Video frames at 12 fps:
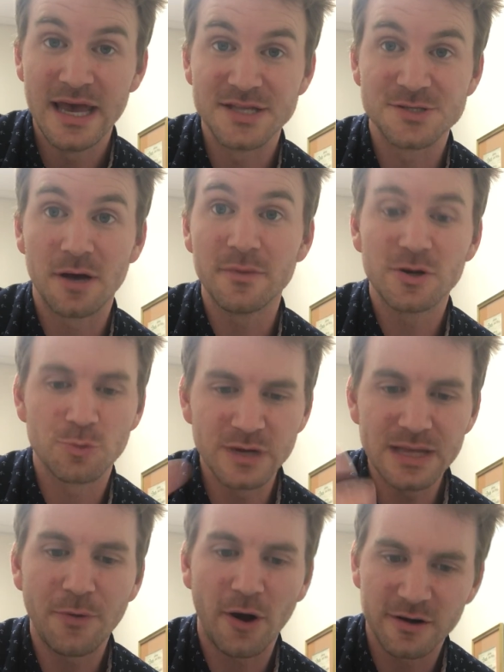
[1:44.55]
And so I'm going to
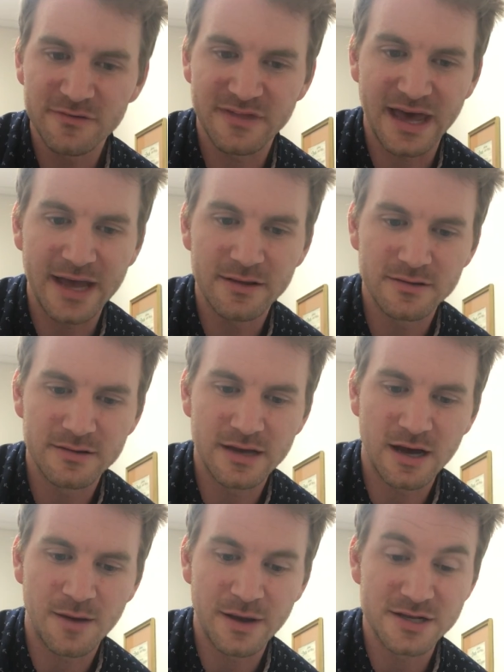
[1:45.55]
read part of that.
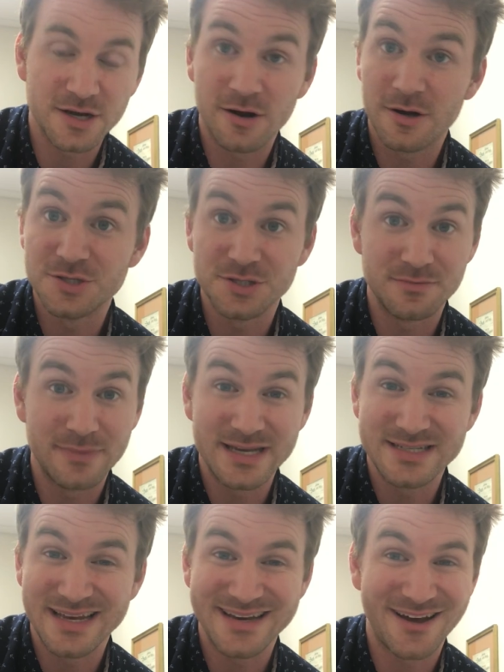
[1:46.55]
I'd encourage you to
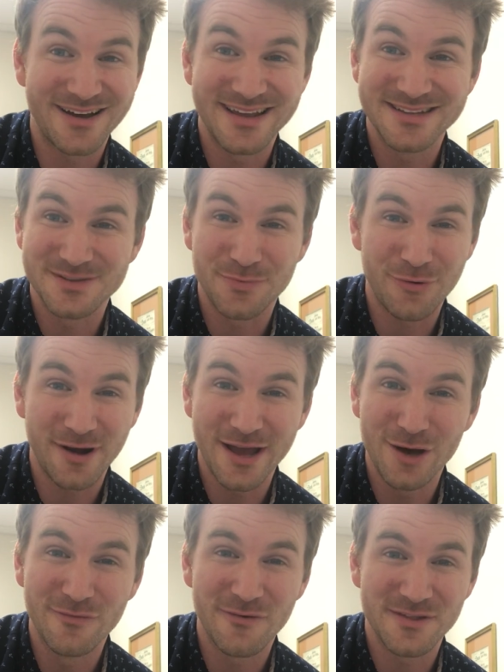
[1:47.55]
meditate on it, to
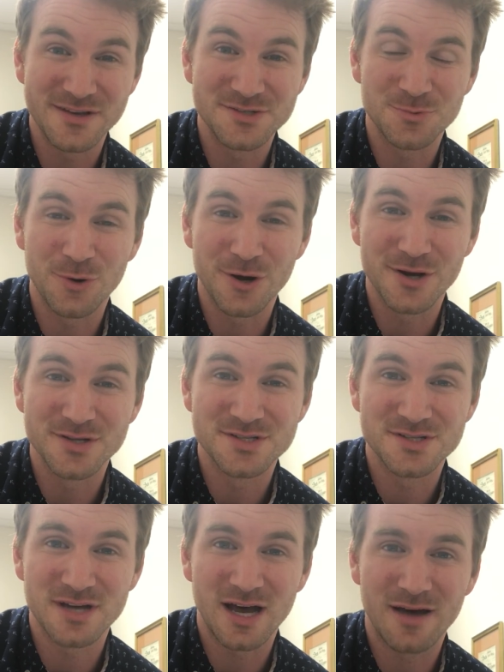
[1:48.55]
pray over these
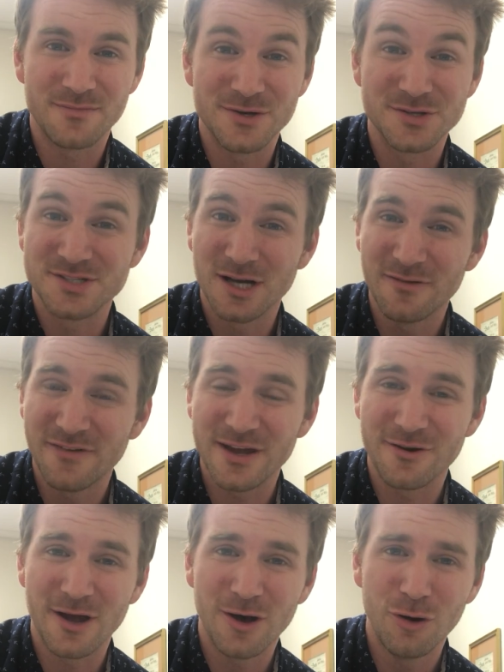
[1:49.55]
words yourself at
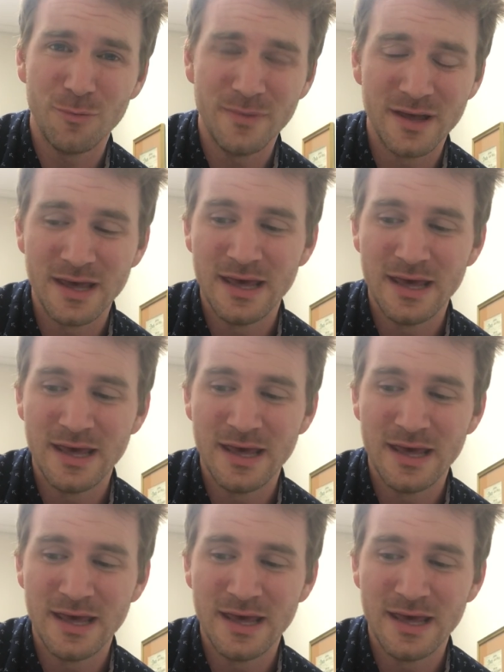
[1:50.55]
your home.